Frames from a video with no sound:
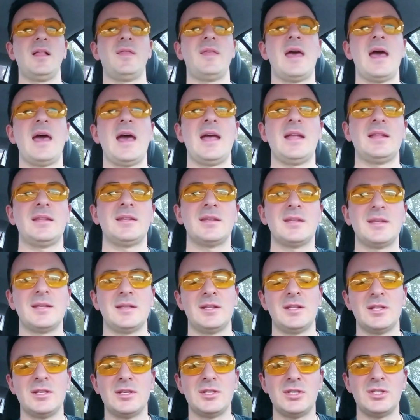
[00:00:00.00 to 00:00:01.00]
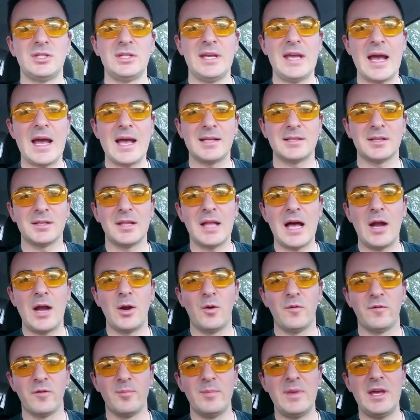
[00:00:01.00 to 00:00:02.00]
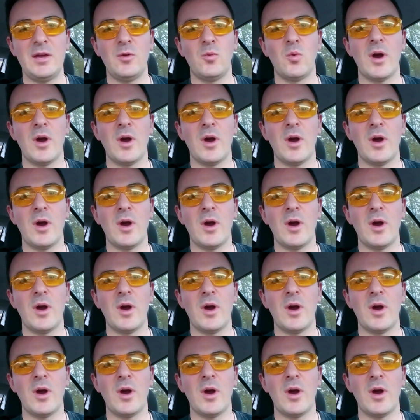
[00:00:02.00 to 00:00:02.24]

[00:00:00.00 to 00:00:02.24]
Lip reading: that she has a lot over me,